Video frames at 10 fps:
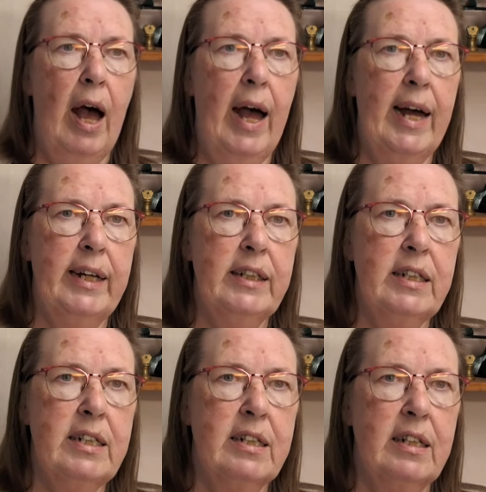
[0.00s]

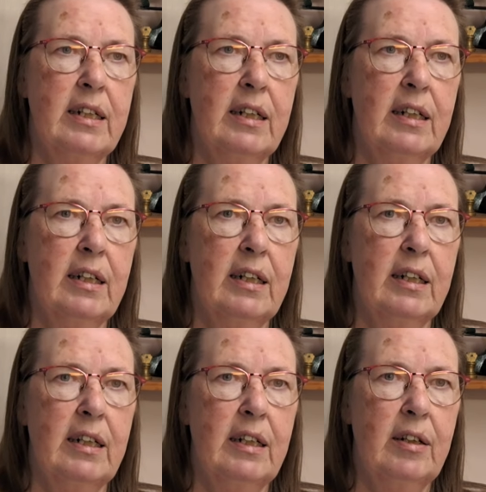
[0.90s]
And
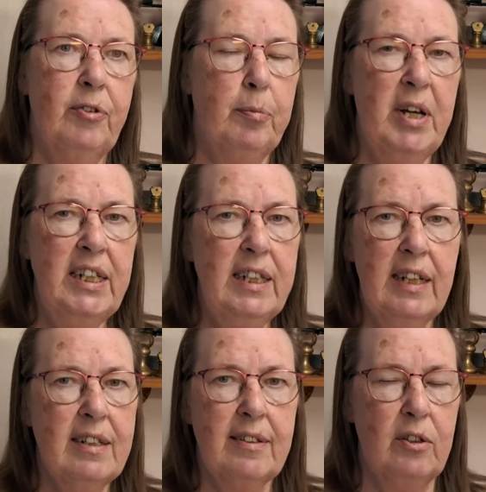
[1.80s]
for many,
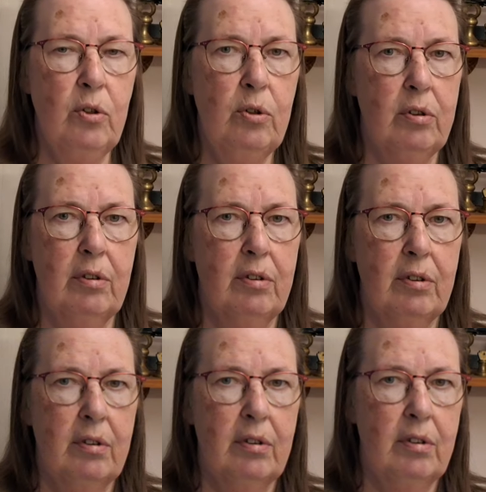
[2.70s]
that's not
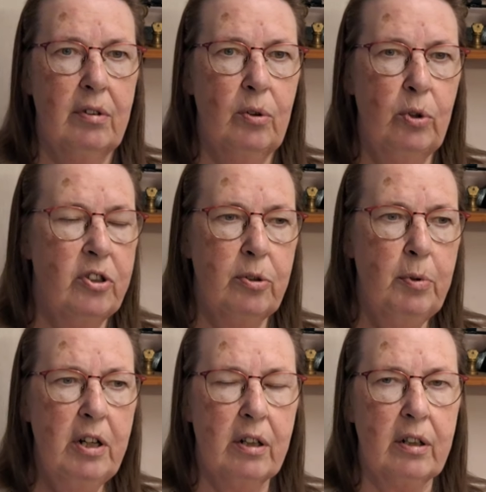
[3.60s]
going to
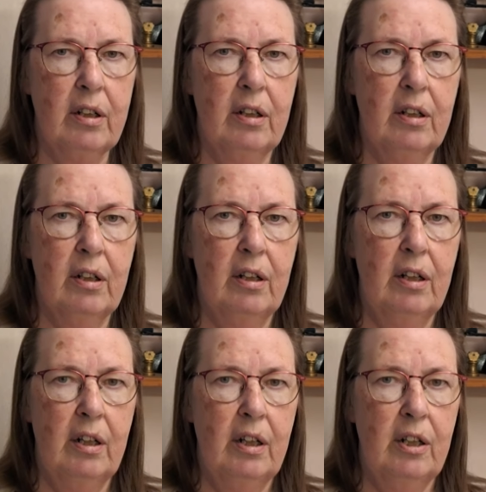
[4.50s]
work.
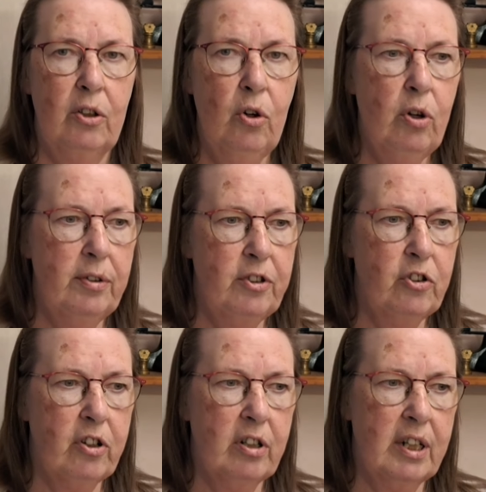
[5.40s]
Not if you
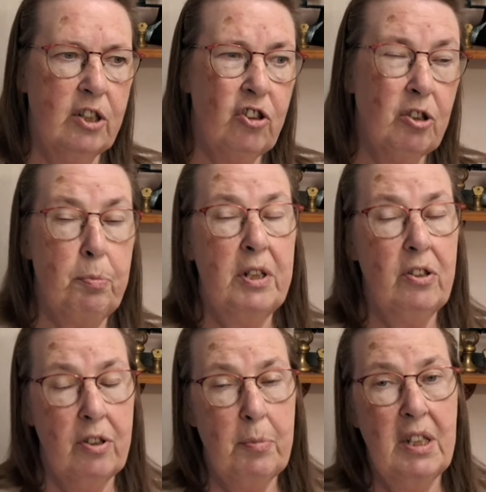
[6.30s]
start getting charged,
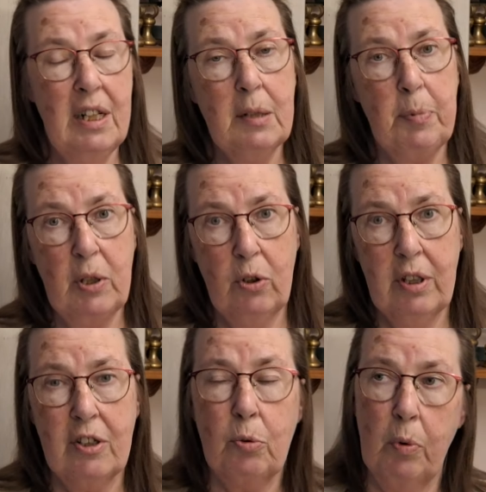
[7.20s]
because, I mean, let's be
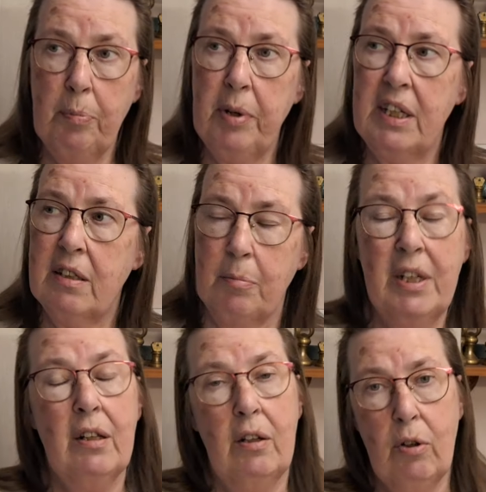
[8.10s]
honest, 1 pence a
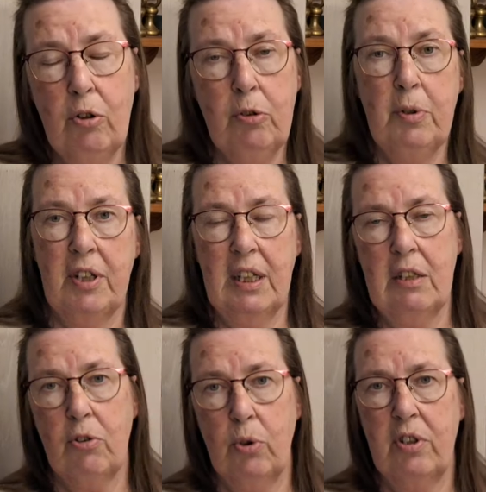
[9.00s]
mile, how long do we think
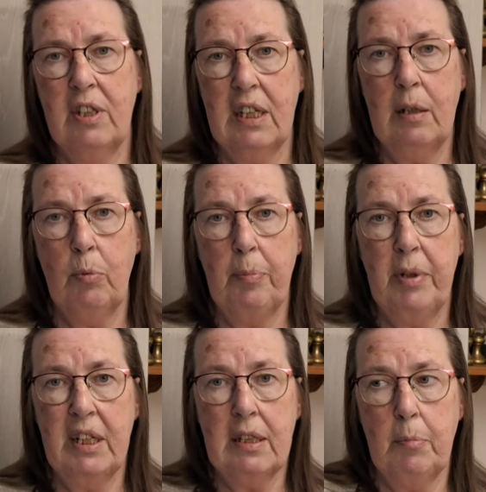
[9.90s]
it's going to stay at 1
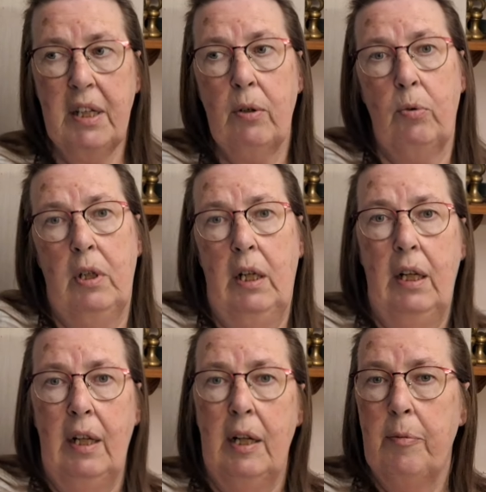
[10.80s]
pence a mile?
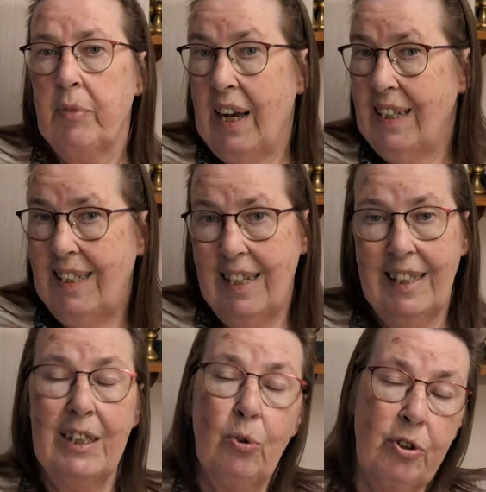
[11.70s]
I
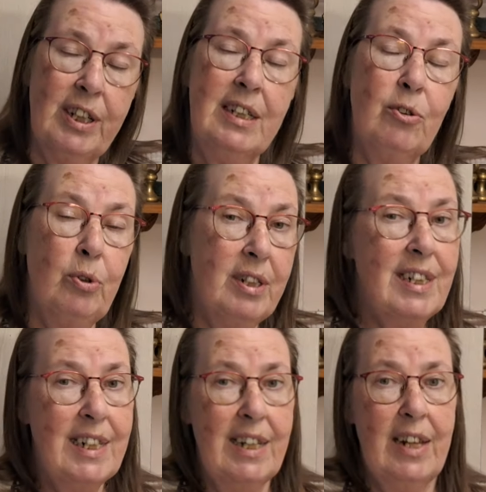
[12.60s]
certainly don't think it's going to
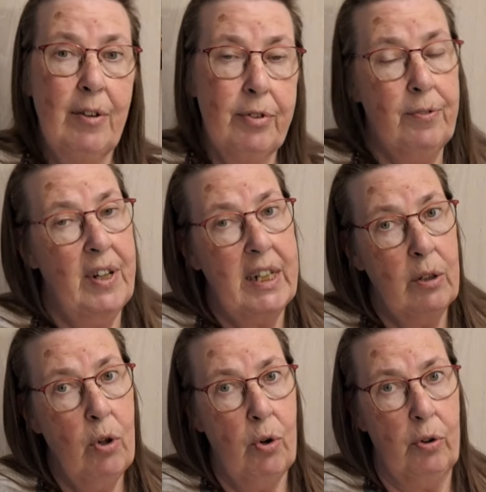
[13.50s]
stay at that for very
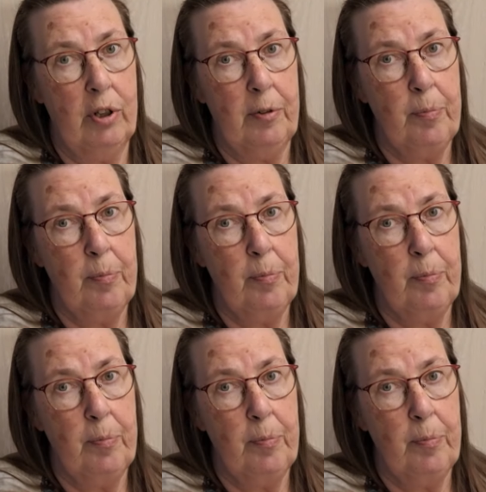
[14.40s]
long.